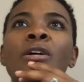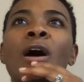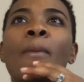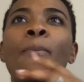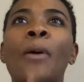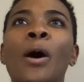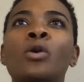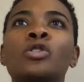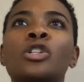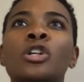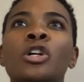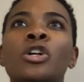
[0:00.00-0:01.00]

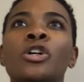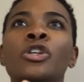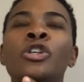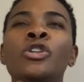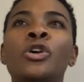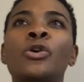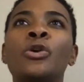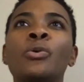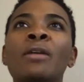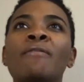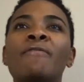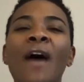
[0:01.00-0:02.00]
about, you
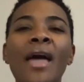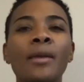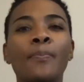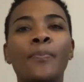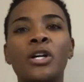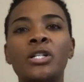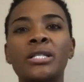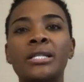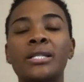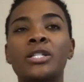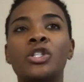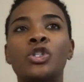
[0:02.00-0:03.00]
invite
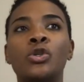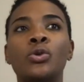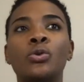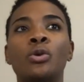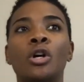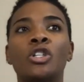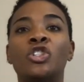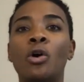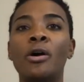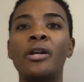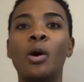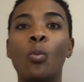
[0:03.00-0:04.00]
persons to
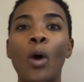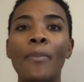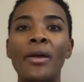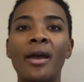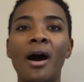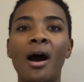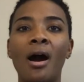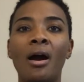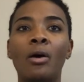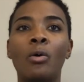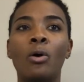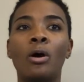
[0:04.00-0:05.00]
join a webinar
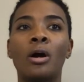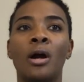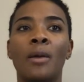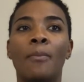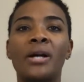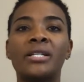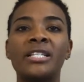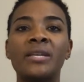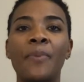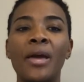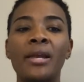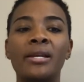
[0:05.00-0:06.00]
or
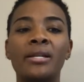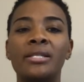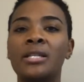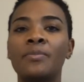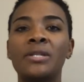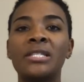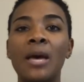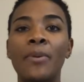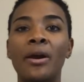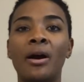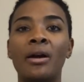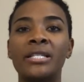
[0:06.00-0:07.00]
participate in some
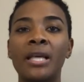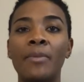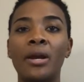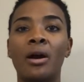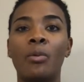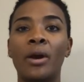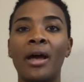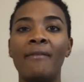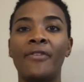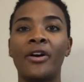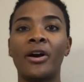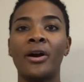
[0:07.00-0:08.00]
seminar,
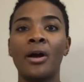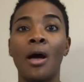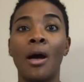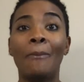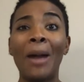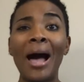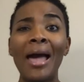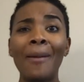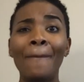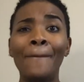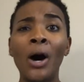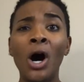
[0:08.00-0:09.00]
whatever. Buy
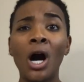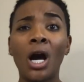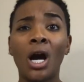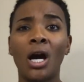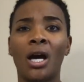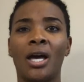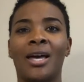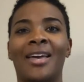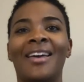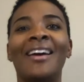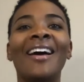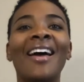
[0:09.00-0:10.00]
a book.
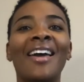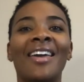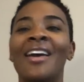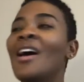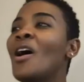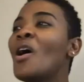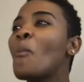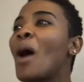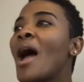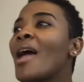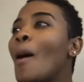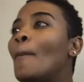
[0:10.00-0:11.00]
Hey,
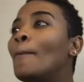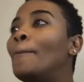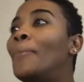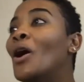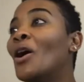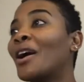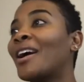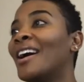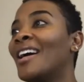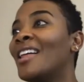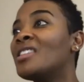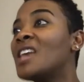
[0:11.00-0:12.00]
buy a book
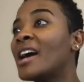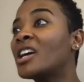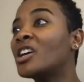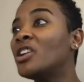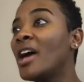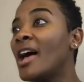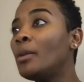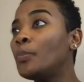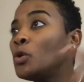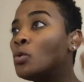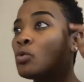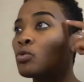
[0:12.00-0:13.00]
that could help
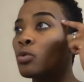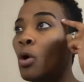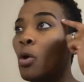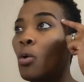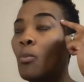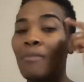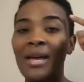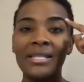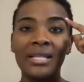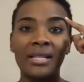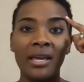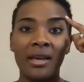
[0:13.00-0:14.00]
you grow
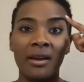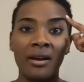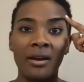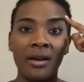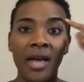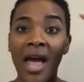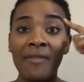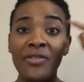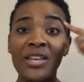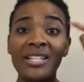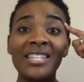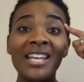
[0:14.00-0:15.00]
mentally.
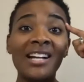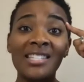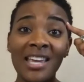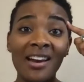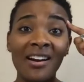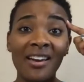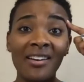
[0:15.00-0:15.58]
Everything starts here,